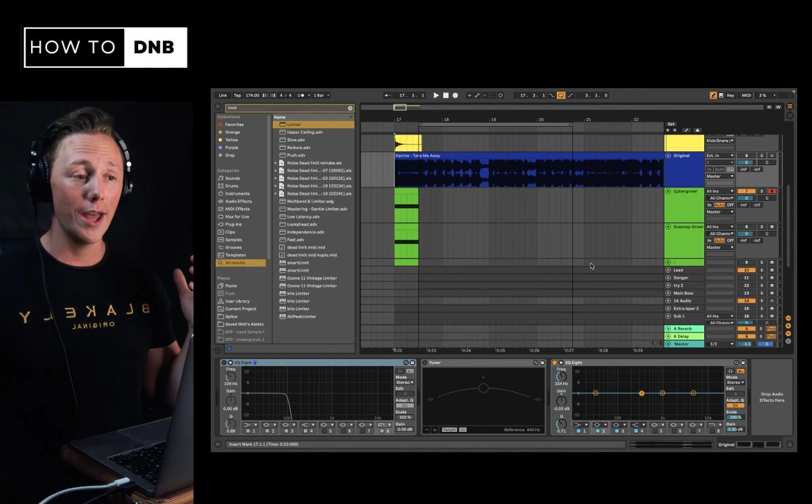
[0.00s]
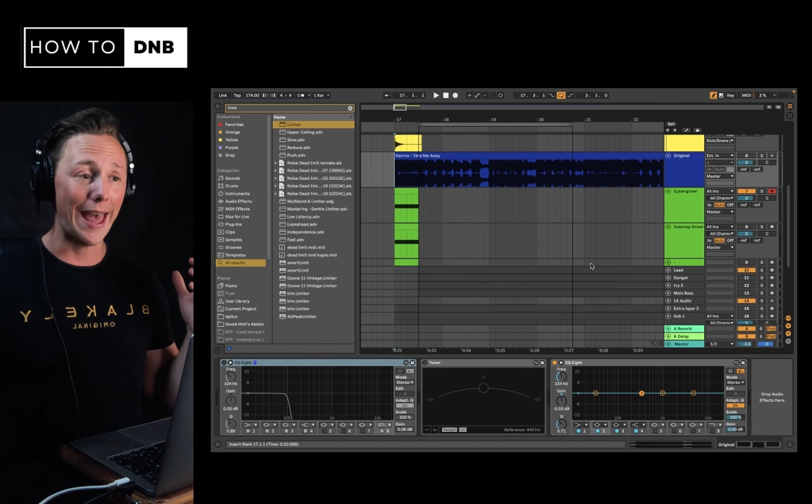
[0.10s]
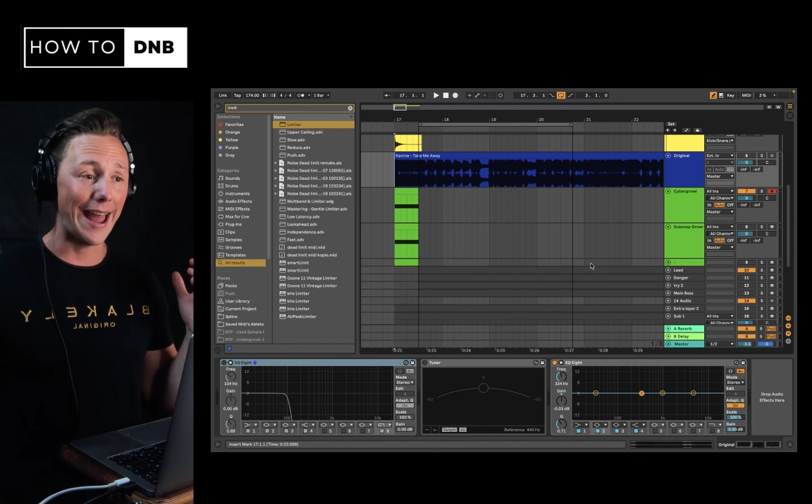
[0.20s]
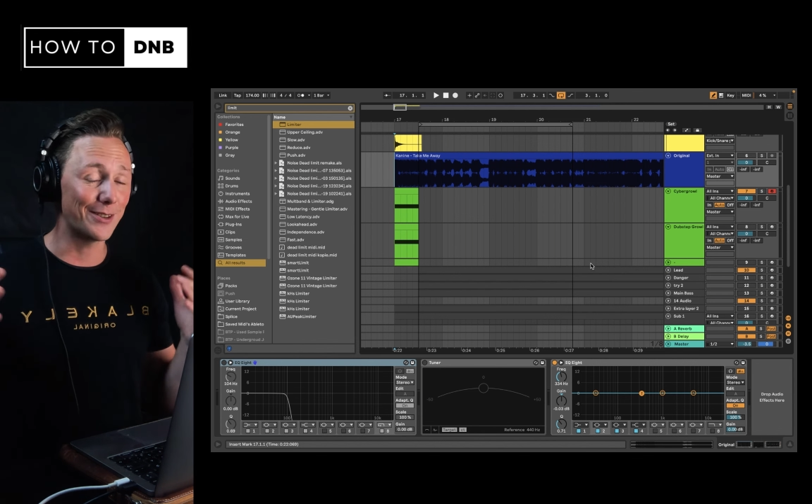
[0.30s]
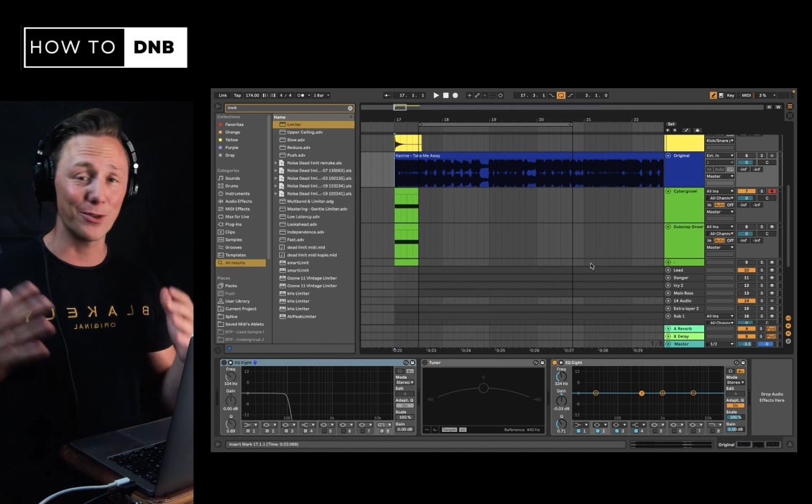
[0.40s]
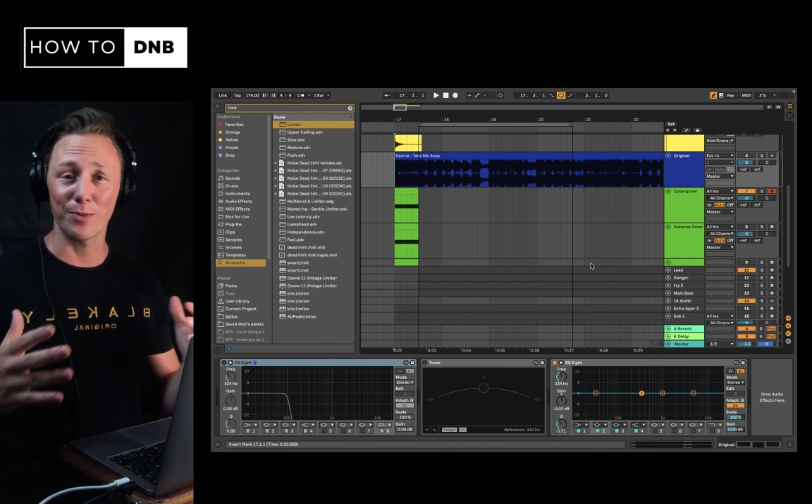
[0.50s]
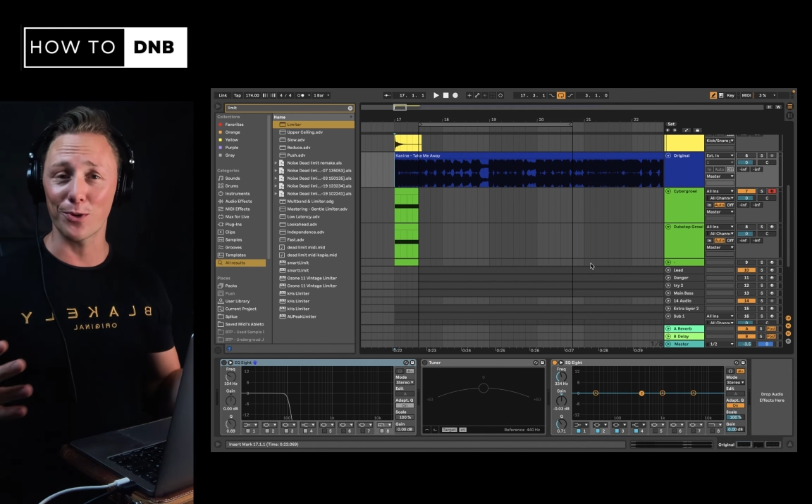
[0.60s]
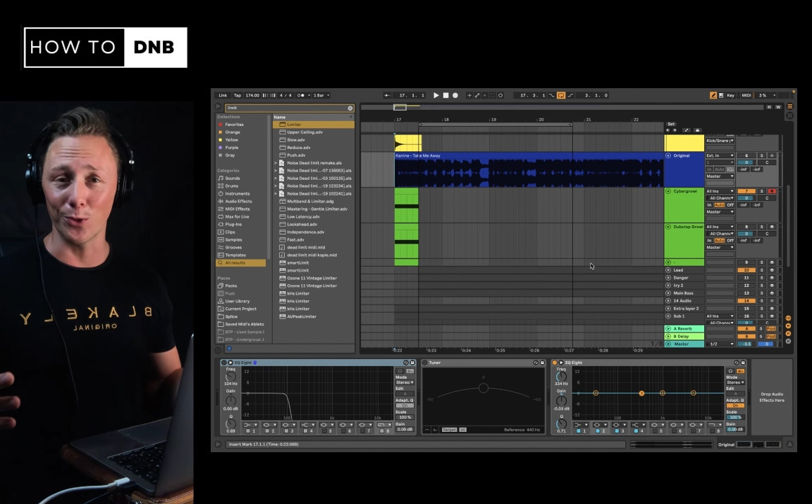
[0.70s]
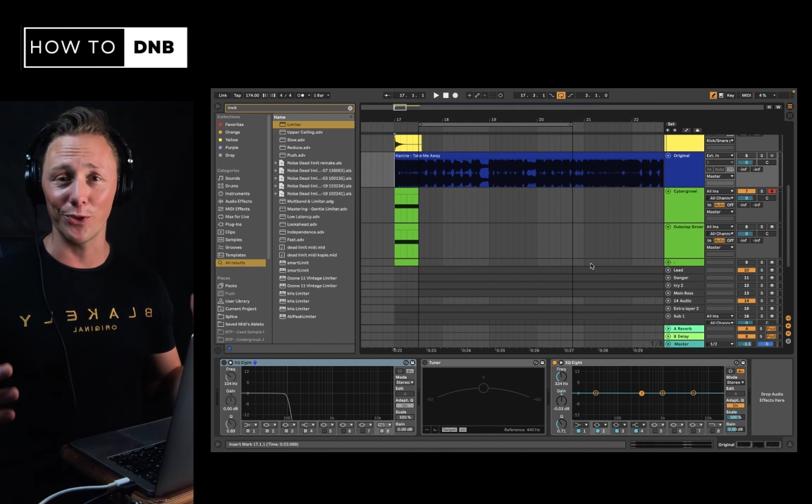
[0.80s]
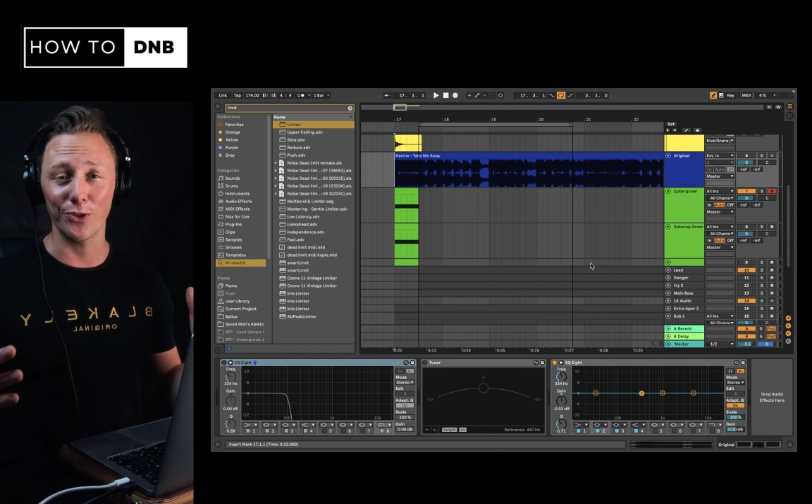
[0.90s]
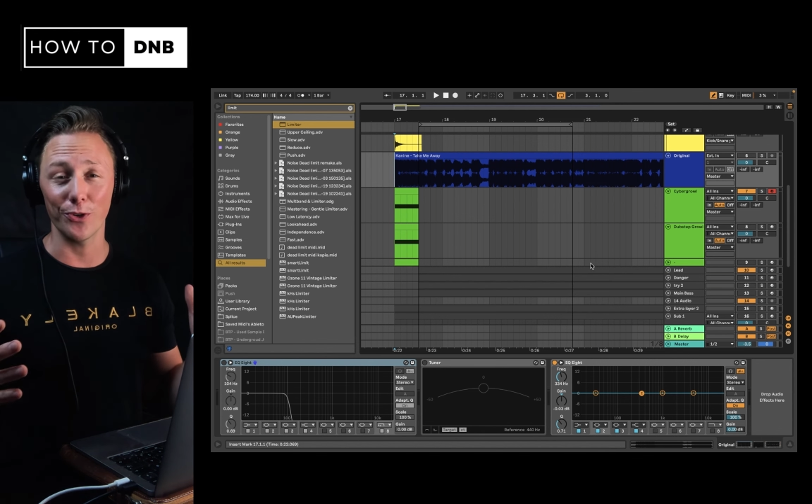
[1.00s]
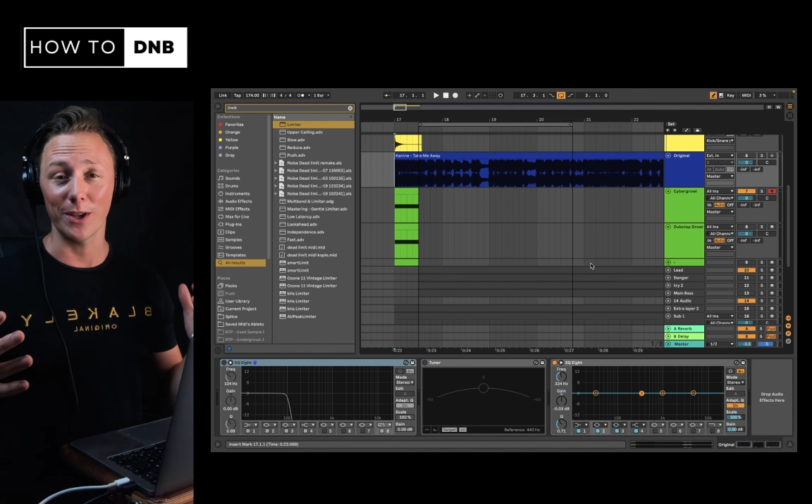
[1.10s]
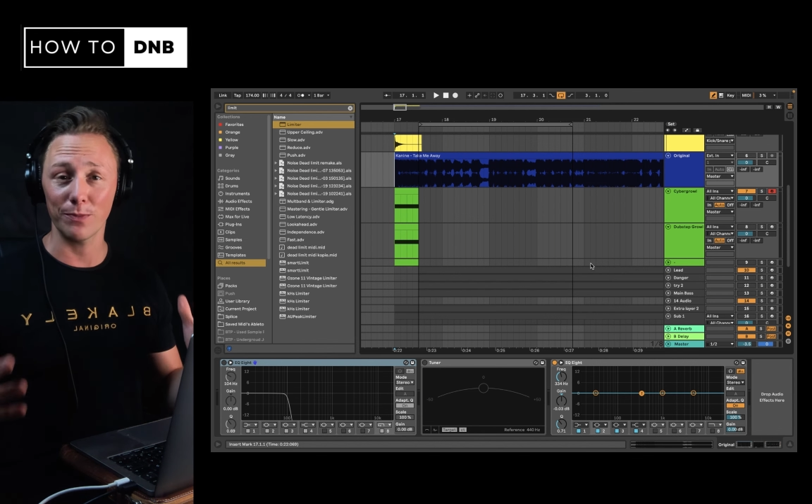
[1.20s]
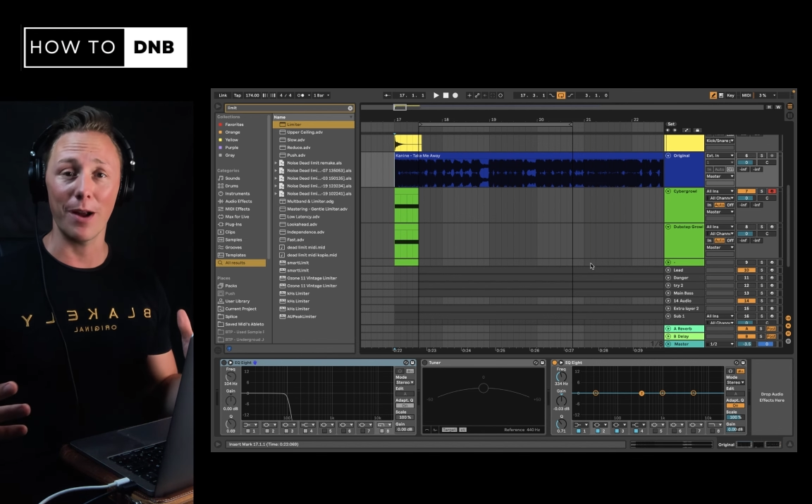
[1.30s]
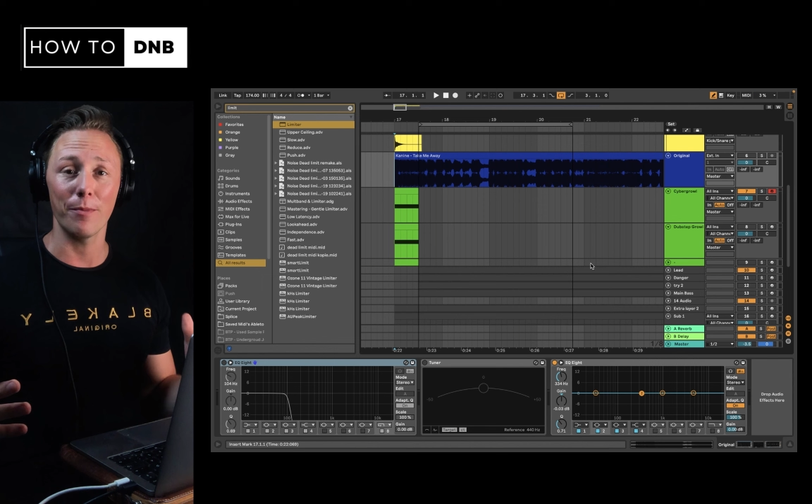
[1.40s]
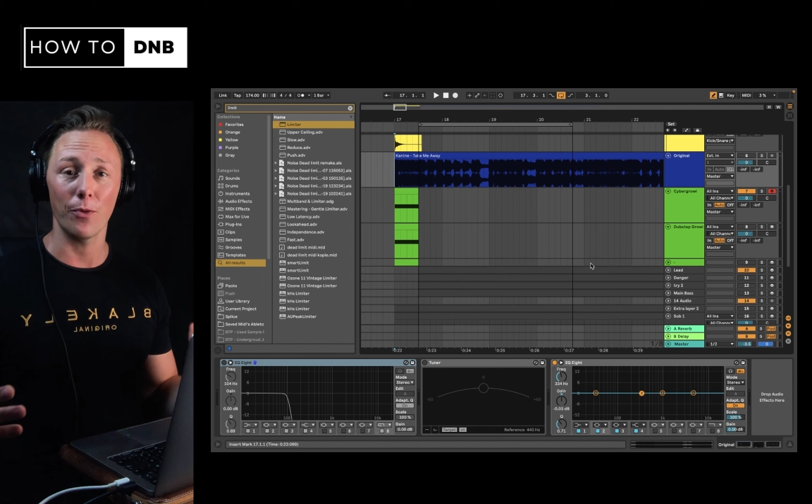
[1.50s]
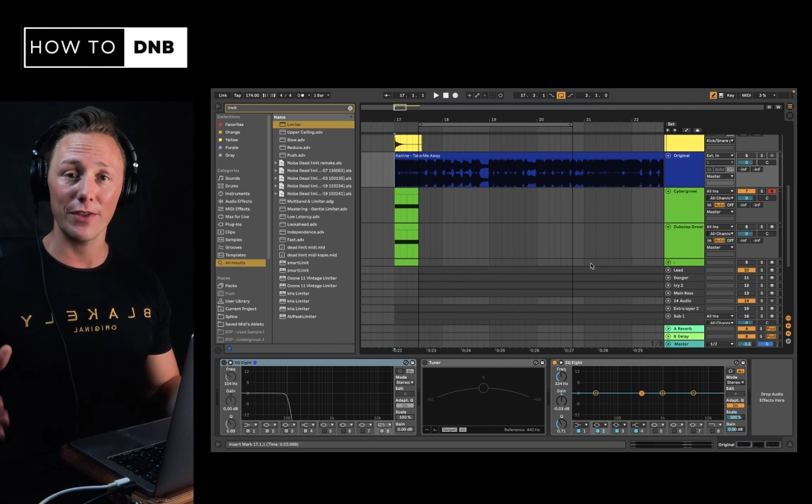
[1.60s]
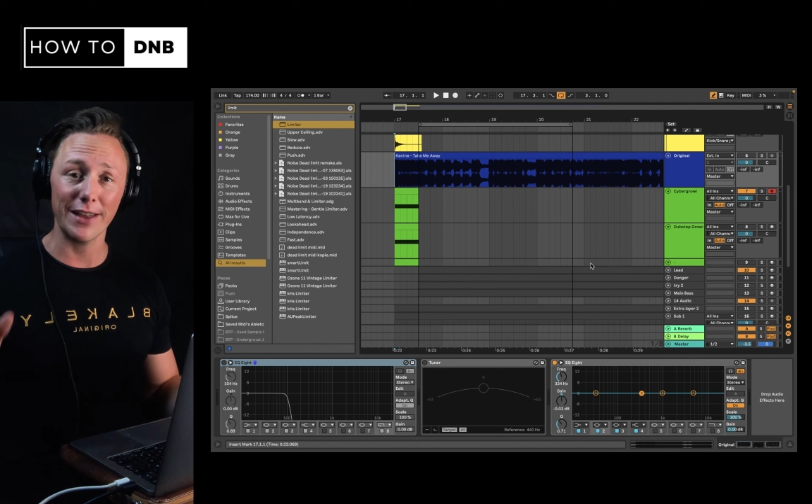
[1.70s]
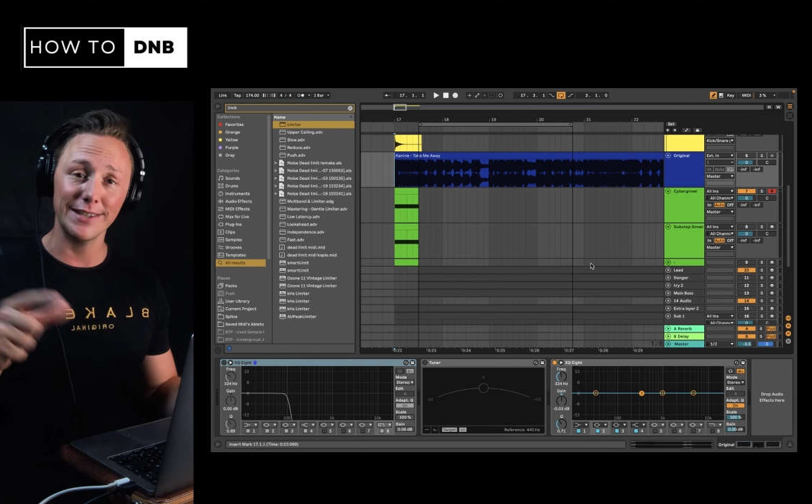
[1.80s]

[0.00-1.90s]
and super cool to experiment with.